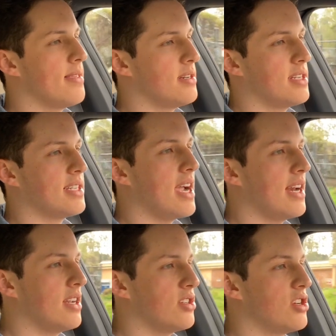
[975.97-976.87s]
just
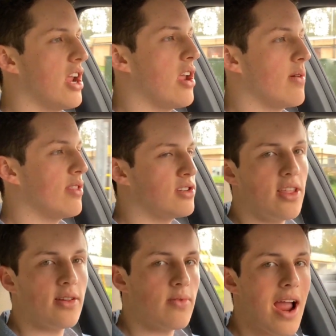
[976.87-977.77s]
kind of shaking around. There's
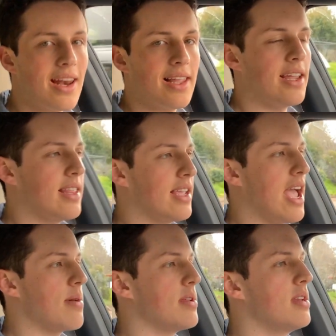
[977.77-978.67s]
nothing rattling in the
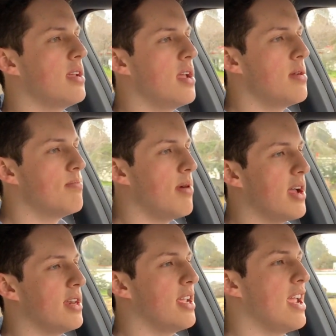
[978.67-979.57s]
cabin,
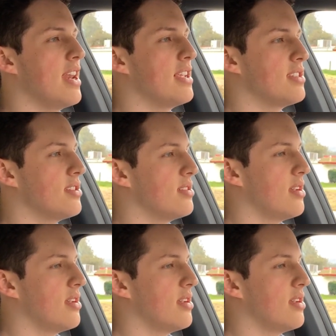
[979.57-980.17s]
but there's